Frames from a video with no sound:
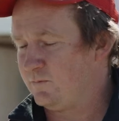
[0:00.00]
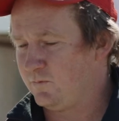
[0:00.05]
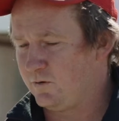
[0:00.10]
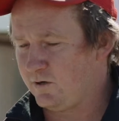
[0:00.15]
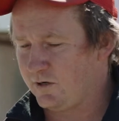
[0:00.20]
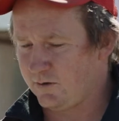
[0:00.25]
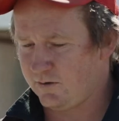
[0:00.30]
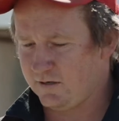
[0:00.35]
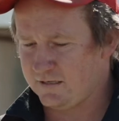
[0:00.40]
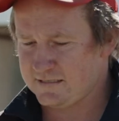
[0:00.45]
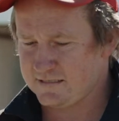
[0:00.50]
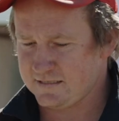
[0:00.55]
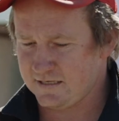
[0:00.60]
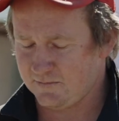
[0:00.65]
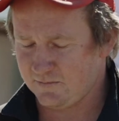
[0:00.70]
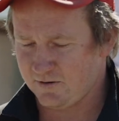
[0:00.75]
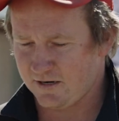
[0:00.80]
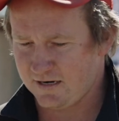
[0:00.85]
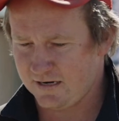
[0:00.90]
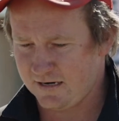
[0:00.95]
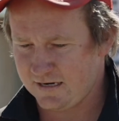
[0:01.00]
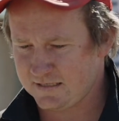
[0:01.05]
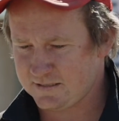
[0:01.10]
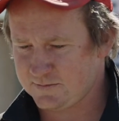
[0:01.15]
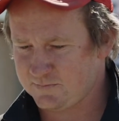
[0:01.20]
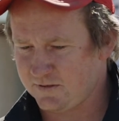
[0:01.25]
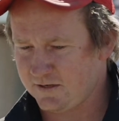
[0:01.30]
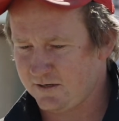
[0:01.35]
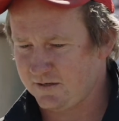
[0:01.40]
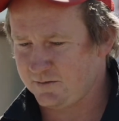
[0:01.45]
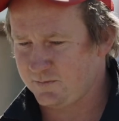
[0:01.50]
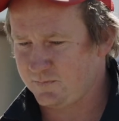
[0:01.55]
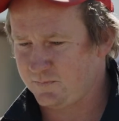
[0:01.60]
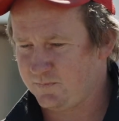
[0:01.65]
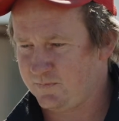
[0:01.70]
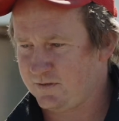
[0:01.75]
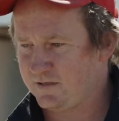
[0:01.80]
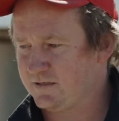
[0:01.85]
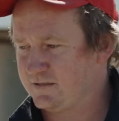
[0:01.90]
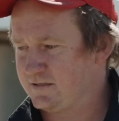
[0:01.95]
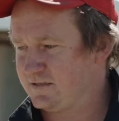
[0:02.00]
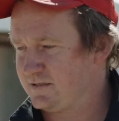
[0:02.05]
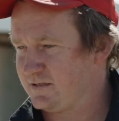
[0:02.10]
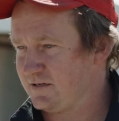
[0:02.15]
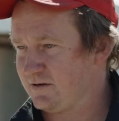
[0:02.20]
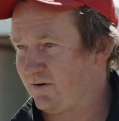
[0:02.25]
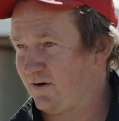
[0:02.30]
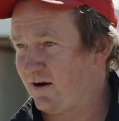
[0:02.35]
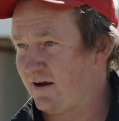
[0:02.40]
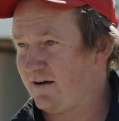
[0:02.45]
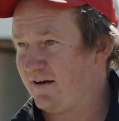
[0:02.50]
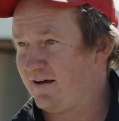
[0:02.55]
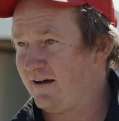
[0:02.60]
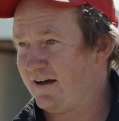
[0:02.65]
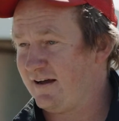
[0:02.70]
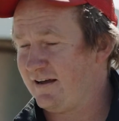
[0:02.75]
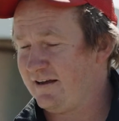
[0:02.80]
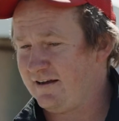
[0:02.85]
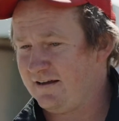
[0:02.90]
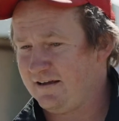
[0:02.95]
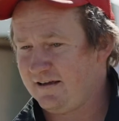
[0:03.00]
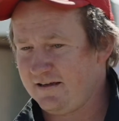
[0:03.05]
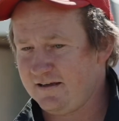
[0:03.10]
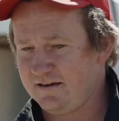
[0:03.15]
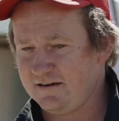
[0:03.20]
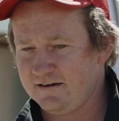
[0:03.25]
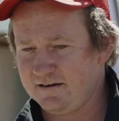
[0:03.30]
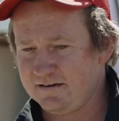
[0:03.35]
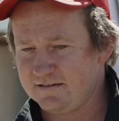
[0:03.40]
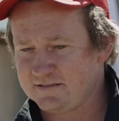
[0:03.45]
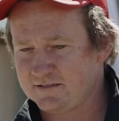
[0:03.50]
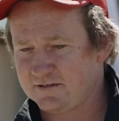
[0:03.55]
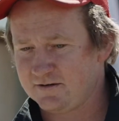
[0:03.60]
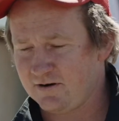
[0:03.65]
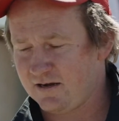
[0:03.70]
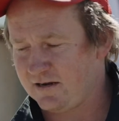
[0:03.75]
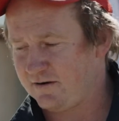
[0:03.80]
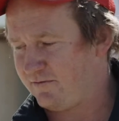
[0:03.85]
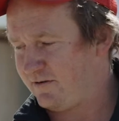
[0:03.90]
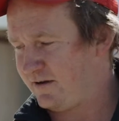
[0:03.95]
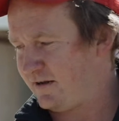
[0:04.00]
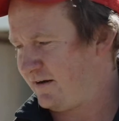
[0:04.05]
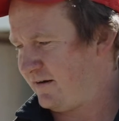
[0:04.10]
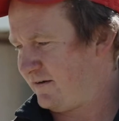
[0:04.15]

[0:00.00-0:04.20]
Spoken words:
Why do I celebrate Expo? Because it's a great day and it's a great event.